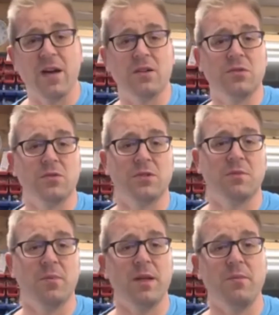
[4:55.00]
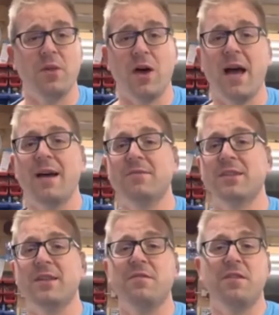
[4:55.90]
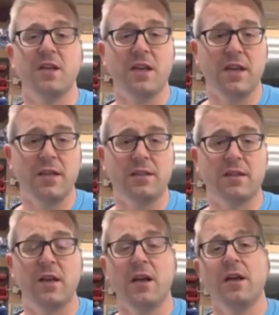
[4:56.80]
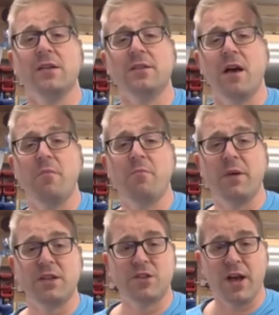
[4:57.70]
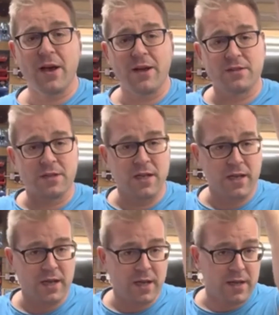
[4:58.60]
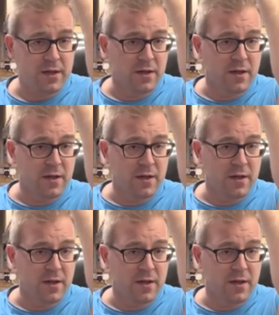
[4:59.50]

I saw some people that I haven't seen for years. So big shout out to Nikki.